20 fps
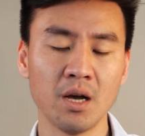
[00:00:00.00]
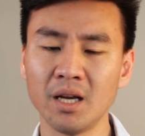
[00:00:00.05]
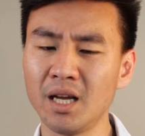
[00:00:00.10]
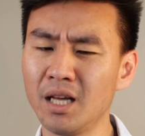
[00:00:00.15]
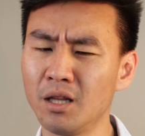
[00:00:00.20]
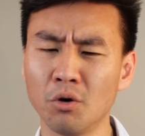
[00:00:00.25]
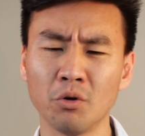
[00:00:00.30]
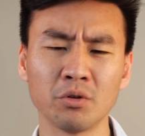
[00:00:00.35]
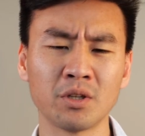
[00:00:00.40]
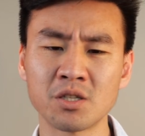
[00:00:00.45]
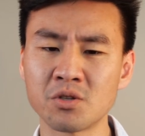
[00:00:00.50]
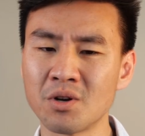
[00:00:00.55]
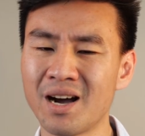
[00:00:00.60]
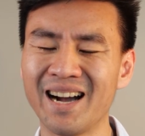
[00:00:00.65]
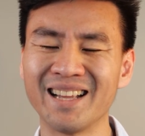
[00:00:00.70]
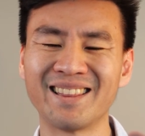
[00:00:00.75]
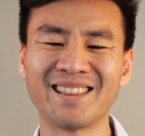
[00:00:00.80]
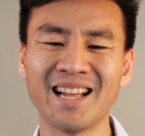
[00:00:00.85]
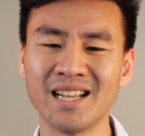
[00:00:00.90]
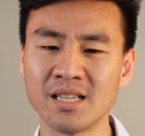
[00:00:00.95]
in order to
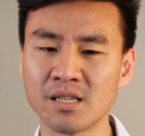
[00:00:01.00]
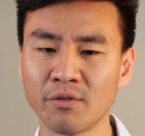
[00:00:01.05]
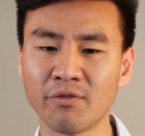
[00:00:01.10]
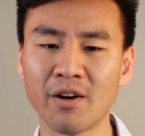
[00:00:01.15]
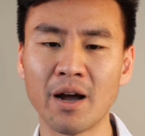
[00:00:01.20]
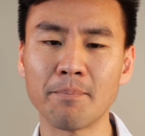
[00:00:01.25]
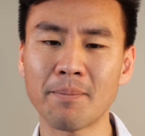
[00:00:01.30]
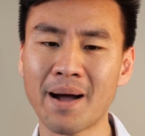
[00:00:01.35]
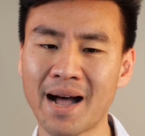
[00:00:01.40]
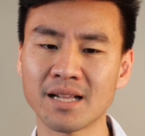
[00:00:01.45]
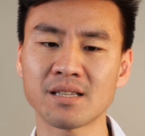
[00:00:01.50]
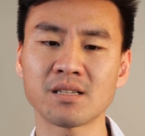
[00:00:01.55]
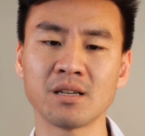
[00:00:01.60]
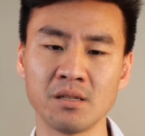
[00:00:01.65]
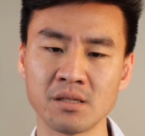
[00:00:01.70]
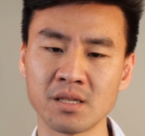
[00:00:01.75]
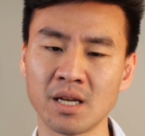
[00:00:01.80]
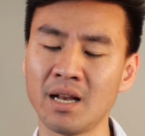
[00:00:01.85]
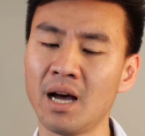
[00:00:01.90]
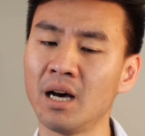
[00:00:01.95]
identify
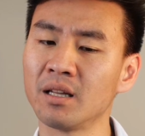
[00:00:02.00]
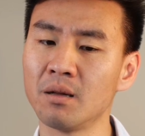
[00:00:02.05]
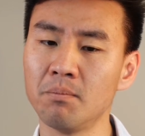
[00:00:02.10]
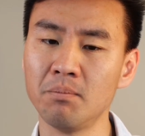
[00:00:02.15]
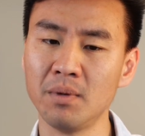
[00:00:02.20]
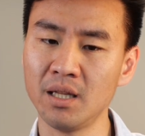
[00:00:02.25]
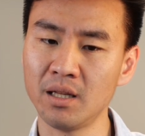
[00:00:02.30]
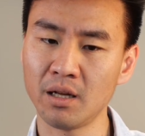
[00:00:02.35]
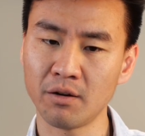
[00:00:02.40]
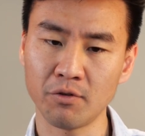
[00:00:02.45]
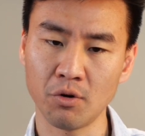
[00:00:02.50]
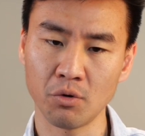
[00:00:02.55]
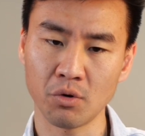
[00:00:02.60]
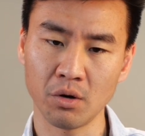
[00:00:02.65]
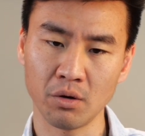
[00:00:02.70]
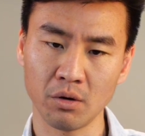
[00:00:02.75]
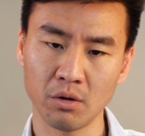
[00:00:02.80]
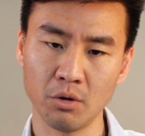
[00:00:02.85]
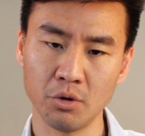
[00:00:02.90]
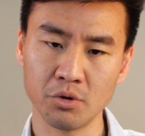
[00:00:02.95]
patterns and other meaningful
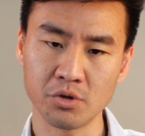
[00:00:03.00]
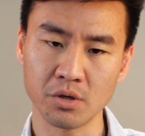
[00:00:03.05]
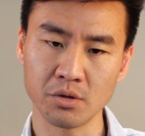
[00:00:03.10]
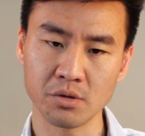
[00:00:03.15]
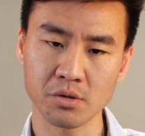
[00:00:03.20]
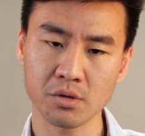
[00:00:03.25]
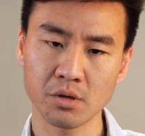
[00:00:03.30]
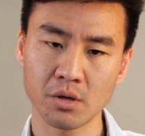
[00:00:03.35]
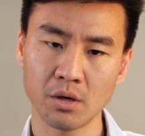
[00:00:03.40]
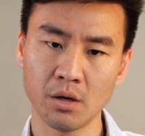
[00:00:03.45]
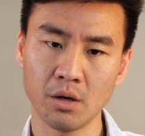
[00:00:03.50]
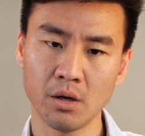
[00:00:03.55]
conclusions.